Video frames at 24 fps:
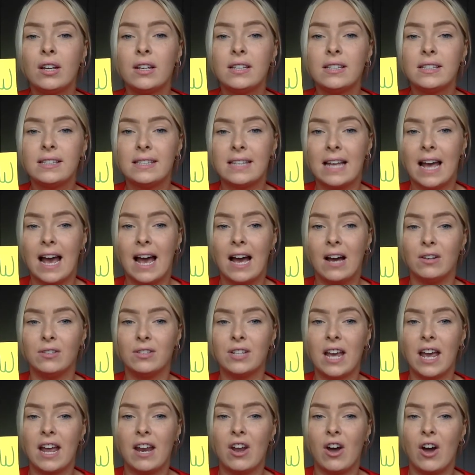sound,
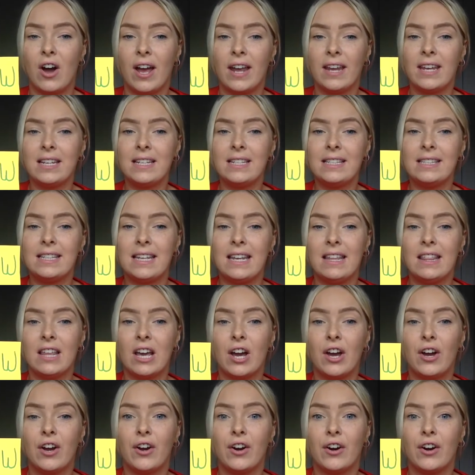and I can see the